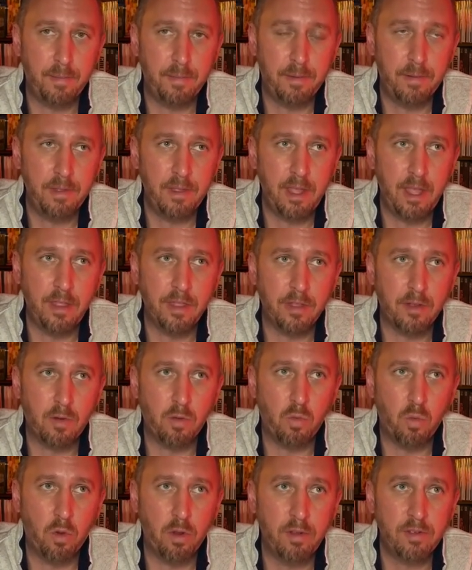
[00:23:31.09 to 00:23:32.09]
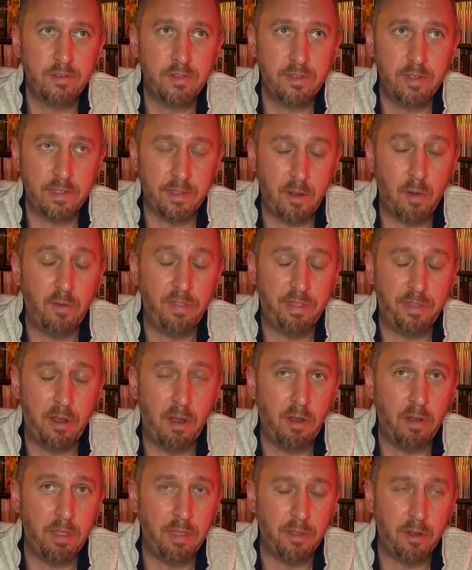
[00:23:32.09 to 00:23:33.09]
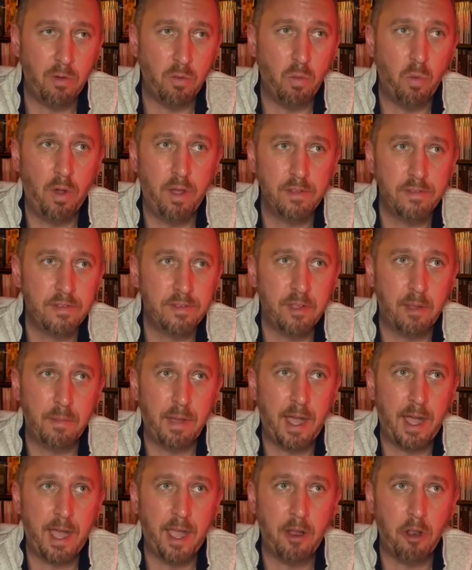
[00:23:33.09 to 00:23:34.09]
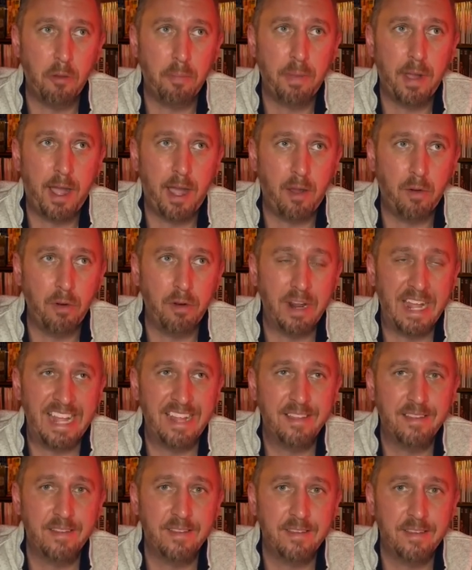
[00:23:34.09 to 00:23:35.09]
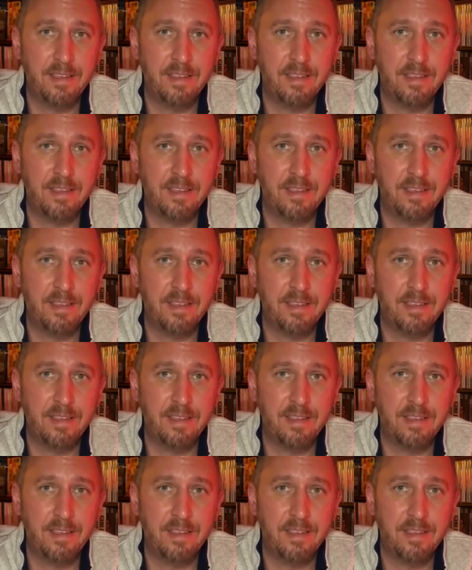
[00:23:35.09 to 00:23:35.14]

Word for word: and there was there there there was some higher powered entity